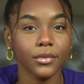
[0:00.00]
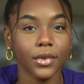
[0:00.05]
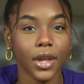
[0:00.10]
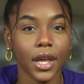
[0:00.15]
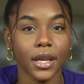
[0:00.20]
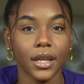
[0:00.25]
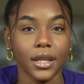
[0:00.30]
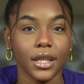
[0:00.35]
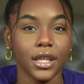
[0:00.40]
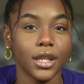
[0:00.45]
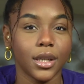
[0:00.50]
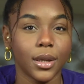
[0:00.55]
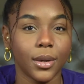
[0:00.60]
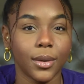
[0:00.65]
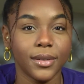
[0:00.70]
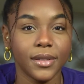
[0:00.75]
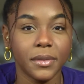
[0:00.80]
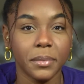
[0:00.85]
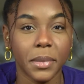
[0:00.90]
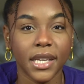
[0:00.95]
Like, you
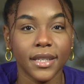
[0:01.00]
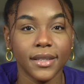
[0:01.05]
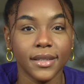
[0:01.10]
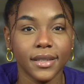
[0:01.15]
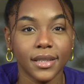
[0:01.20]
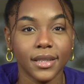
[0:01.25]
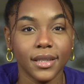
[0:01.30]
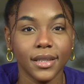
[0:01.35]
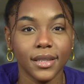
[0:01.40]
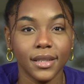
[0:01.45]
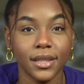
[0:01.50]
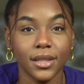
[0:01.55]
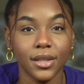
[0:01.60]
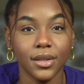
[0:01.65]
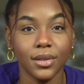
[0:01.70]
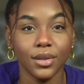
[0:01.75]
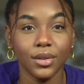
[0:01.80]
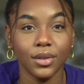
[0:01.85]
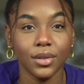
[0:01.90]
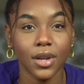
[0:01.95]
know, it's best to
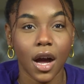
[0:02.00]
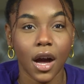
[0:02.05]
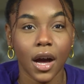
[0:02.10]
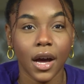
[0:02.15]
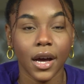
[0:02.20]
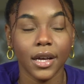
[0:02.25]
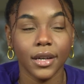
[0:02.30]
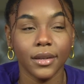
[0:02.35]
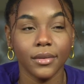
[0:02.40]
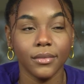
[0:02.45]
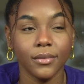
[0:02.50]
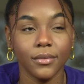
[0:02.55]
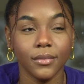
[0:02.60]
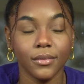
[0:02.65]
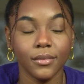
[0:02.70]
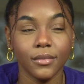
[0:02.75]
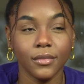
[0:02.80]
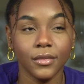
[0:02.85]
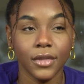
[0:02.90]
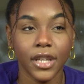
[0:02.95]
not
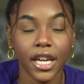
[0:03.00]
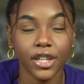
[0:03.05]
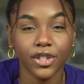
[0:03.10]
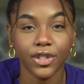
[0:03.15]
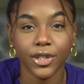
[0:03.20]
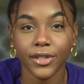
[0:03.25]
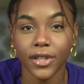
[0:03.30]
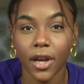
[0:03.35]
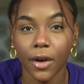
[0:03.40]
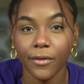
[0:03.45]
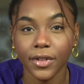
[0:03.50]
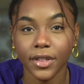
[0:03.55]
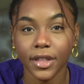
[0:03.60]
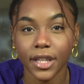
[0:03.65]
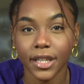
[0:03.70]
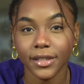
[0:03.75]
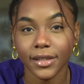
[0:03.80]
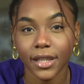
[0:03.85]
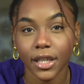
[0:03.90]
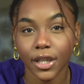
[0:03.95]
get yourself in
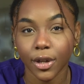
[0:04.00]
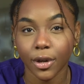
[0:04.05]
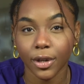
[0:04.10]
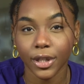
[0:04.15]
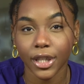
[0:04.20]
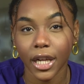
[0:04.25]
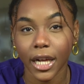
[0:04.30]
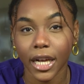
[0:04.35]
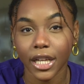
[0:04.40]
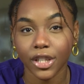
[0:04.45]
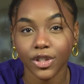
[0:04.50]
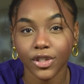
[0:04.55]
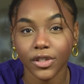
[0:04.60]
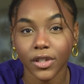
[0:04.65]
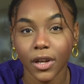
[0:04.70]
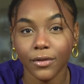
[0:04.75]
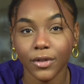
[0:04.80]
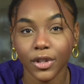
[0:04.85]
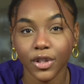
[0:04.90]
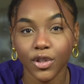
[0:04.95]
things that you don't need to get
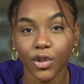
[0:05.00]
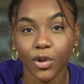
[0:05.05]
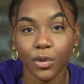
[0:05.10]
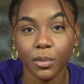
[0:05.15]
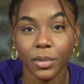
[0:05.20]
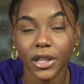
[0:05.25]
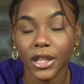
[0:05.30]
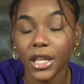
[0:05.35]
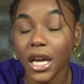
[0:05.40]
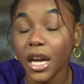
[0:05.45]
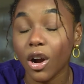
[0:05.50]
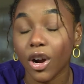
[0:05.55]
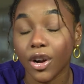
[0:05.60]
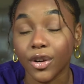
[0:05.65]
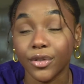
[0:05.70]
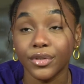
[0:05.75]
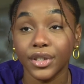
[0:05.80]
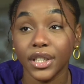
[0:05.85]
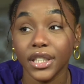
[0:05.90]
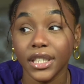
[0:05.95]
yourself into, but they
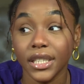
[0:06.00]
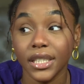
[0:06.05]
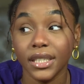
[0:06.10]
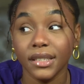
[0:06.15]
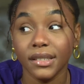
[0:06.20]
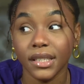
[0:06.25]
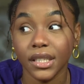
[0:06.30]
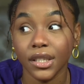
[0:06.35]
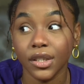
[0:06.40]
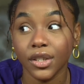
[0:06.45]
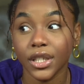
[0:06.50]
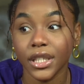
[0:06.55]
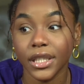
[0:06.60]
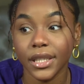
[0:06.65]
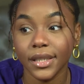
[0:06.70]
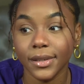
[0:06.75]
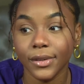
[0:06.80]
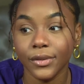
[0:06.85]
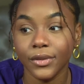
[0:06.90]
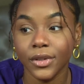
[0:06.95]
are really
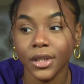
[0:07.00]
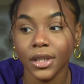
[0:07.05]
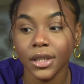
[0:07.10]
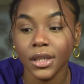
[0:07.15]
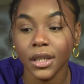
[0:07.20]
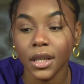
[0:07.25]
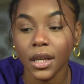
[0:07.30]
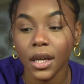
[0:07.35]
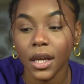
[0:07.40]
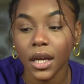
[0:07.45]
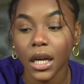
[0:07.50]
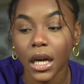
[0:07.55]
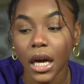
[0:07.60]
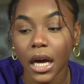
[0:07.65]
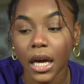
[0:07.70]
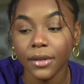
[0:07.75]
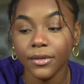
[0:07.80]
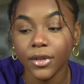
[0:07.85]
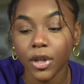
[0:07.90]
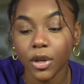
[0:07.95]
secretive,
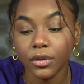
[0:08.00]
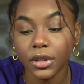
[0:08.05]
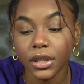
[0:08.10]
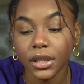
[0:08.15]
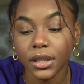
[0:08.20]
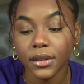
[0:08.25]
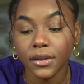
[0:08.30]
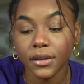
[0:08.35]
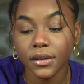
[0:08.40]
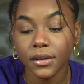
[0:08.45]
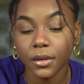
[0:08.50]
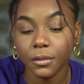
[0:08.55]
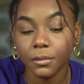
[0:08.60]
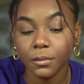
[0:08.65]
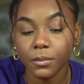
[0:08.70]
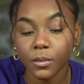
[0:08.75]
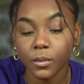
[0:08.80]
I've noticed.